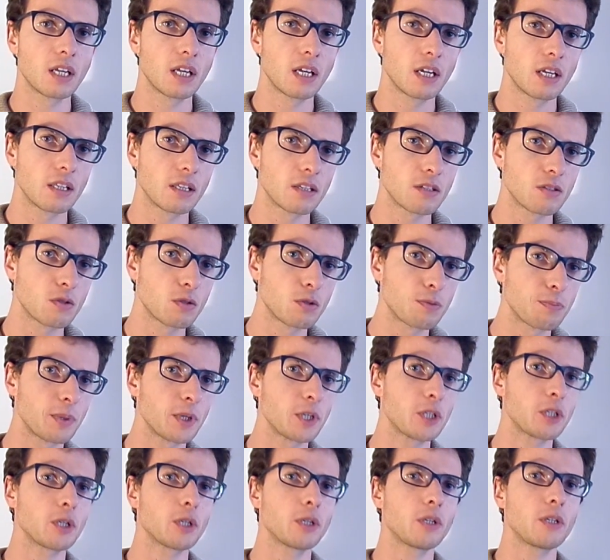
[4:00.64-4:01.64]
the
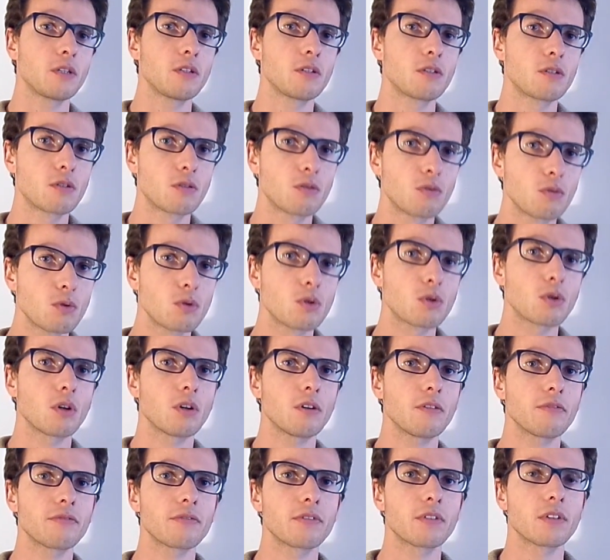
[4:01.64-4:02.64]
suspension is too
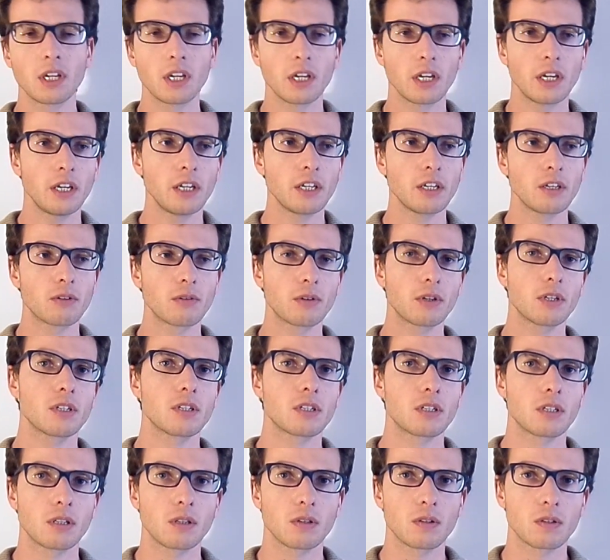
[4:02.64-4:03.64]
soft, increase
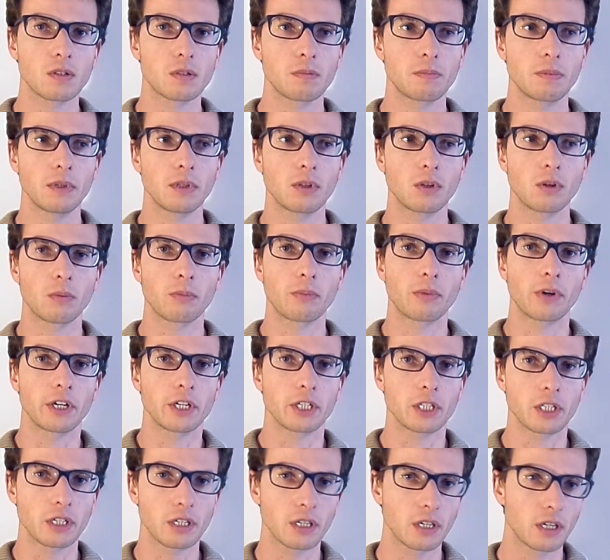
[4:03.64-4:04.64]
the low speed
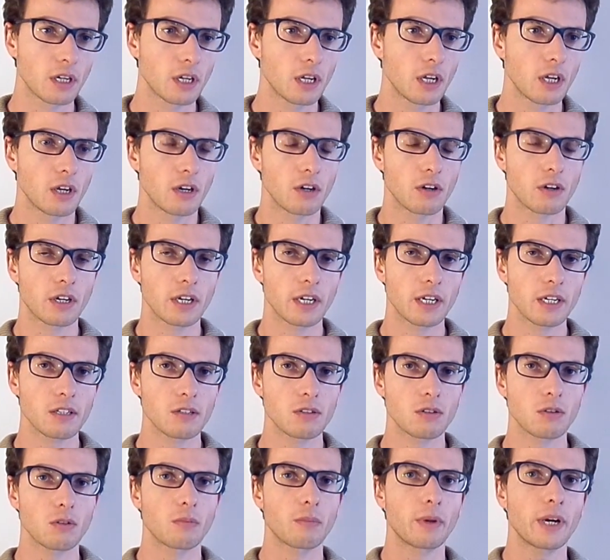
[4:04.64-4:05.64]
compression. Okay,
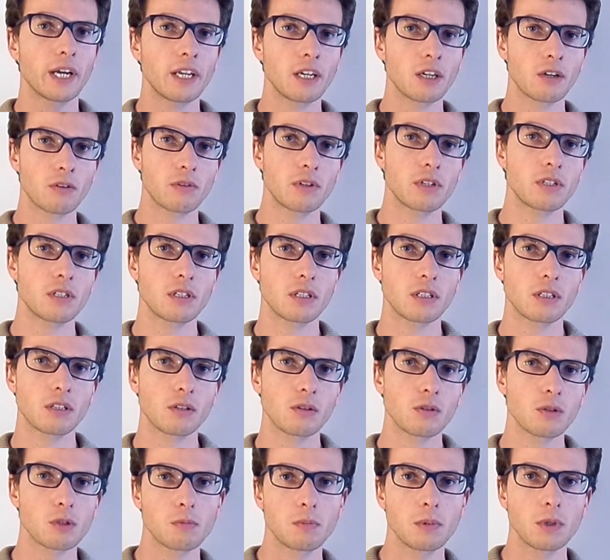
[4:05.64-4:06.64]
so by increasing the low
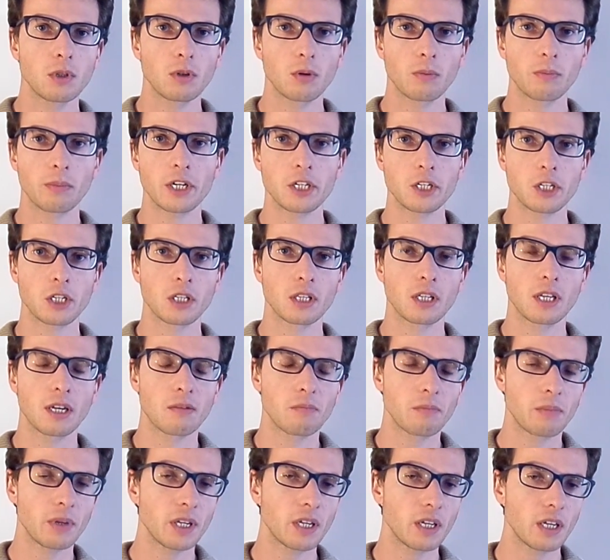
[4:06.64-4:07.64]
speed compression
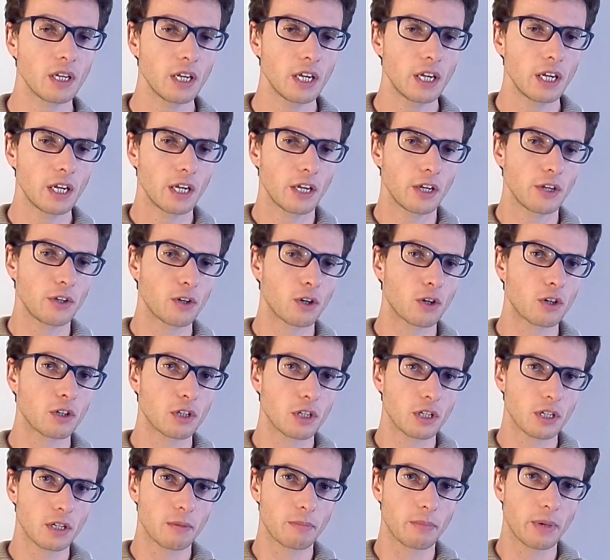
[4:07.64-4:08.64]
damping,
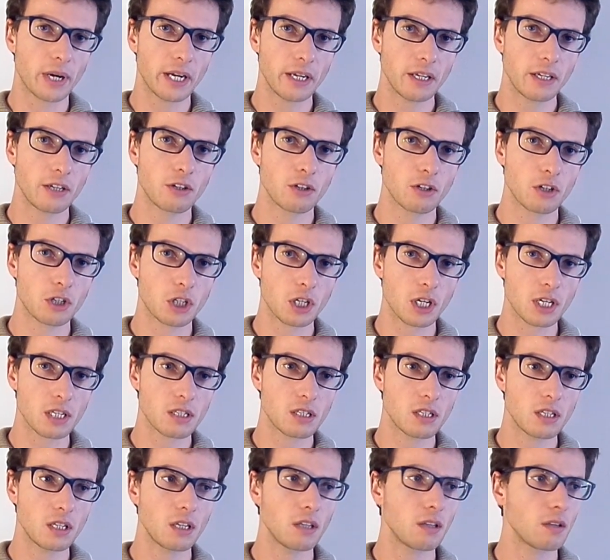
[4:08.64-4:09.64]
your bike, your
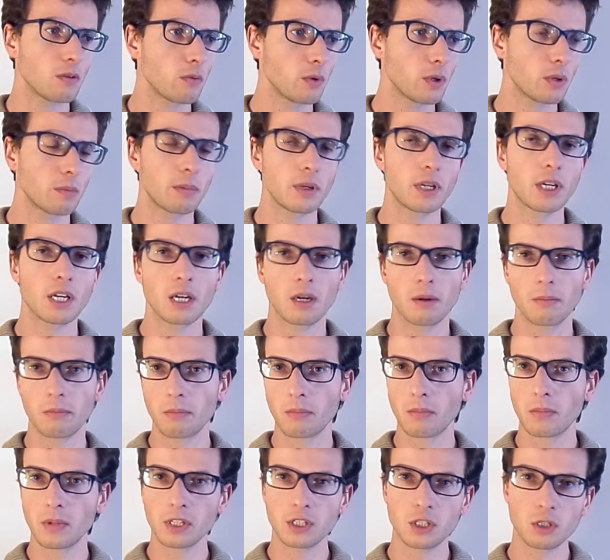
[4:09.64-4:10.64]
chassis will
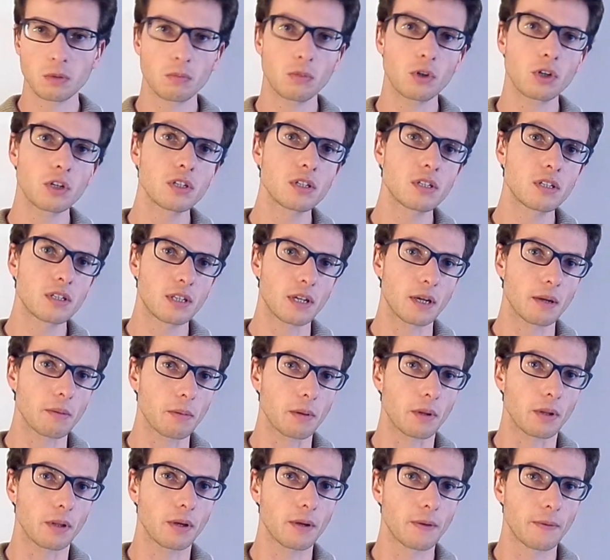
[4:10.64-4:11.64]
become much more
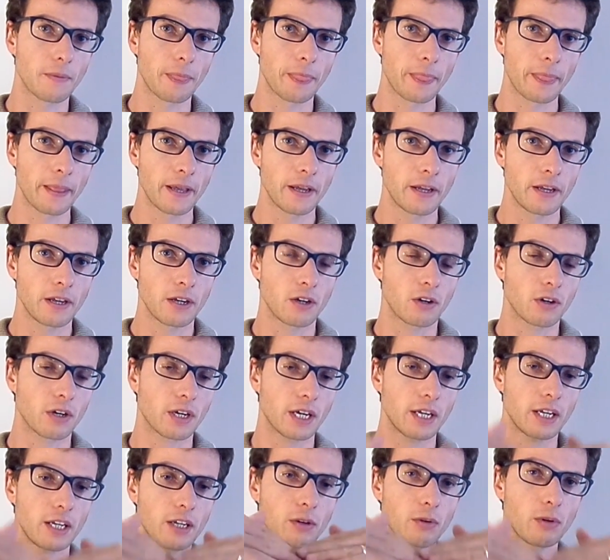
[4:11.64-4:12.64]
stable.
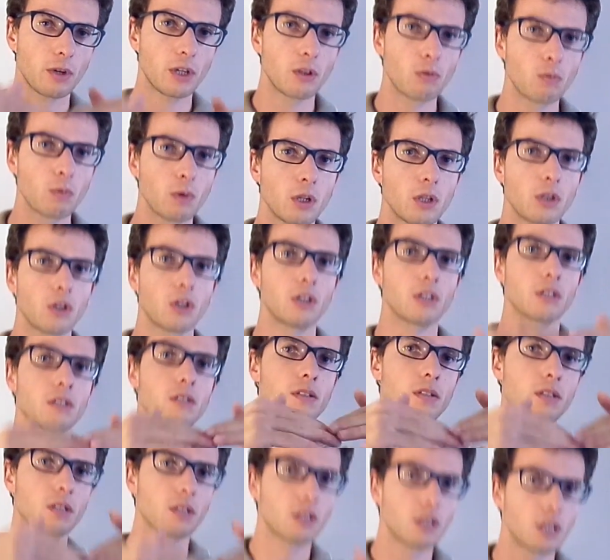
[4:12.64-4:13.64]
Okay, it will not
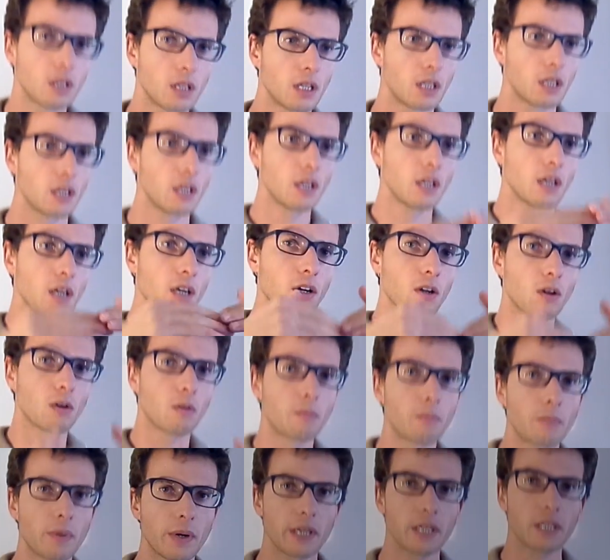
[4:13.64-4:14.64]

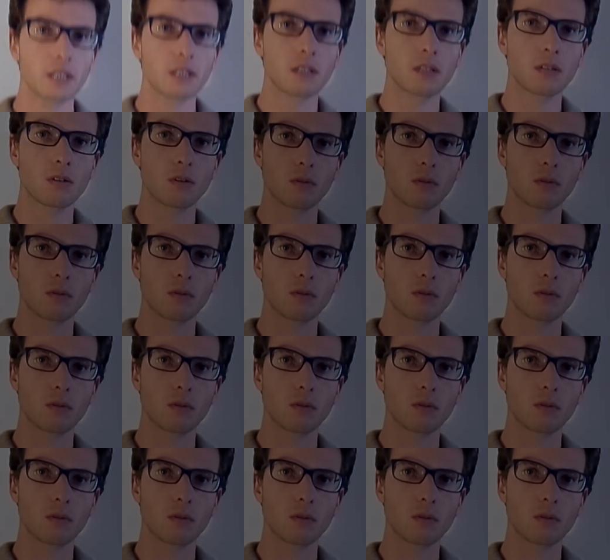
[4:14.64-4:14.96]
compress so